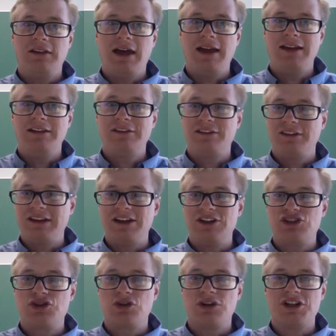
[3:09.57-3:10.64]
that easily get
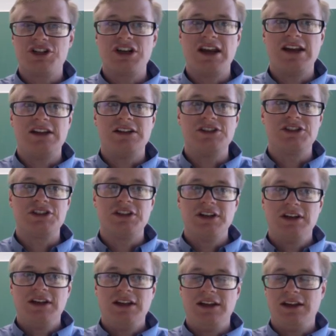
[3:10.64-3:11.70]
shortchanged
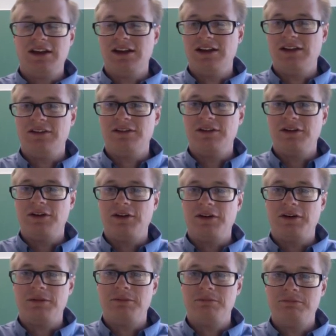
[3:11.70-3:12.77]
in
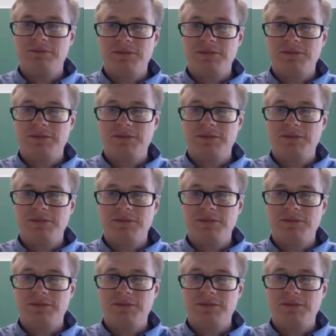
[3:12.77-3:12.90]
their